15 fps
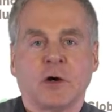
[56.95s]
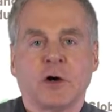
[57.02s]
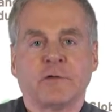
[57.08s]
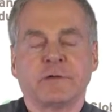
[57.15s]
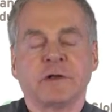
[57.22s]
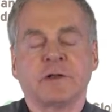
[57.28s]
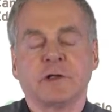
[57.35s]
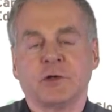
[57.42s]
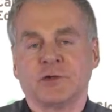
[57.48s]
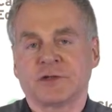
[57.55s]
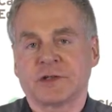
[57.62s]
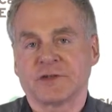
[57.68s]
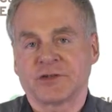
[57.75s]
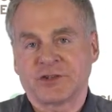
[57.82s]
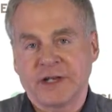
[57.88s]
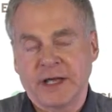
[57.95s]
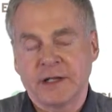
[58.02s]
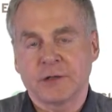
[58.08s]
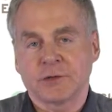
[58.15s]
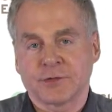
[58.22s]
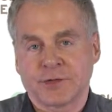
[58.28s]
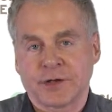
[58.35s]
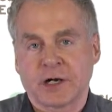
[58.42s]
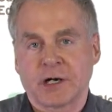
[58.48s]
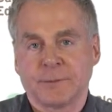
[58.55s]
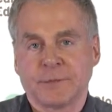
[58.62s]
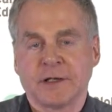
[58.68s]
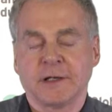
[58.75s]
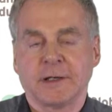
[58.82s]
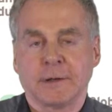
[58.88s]
over the use of standard
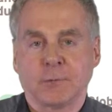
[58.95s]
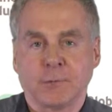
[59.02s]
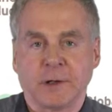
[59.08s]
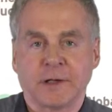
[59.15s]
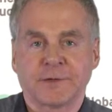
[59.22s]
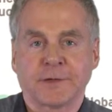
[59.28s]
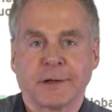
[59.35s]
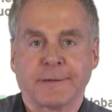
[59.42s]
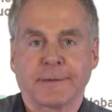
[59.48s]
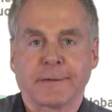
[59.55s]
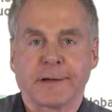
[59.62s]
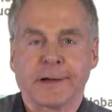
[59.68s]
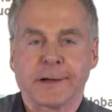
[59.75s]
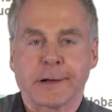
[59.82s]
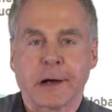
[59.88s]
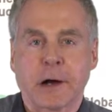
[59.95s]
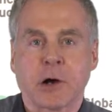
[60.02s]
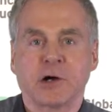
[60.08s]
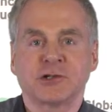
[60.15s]
therapy with uh,